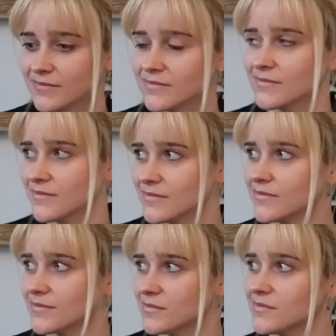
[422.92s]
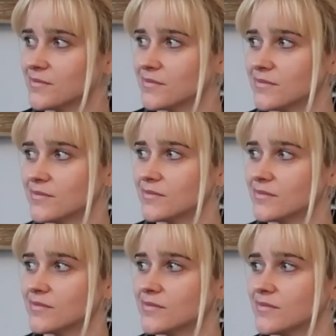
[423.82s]

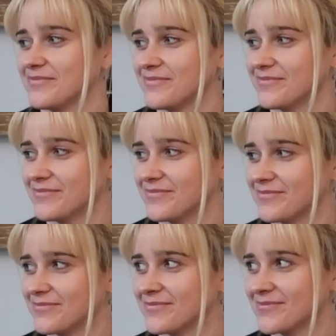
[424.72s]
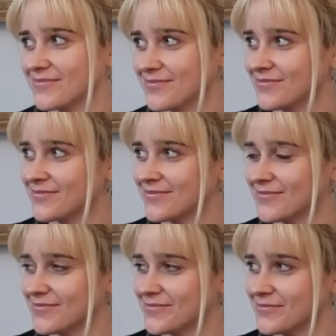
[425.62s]

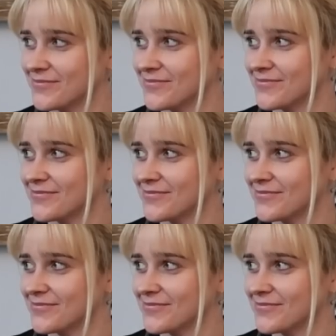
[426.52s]
This person isn't speaking.